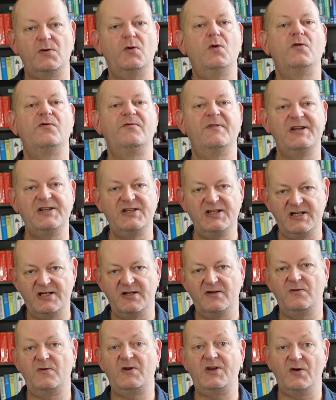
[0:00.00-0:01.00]
or
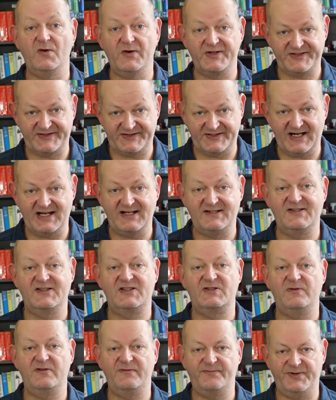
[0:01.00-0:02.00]
renew your
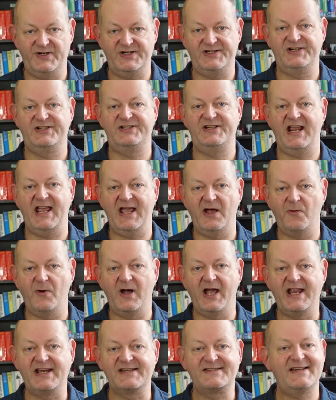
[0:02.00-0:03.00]
status with British
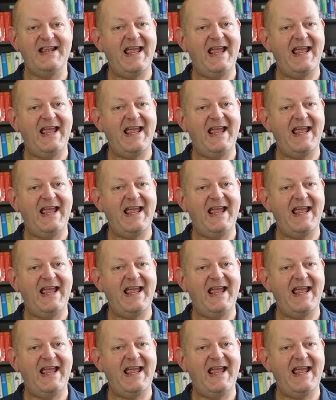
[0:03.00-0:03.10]
Airways.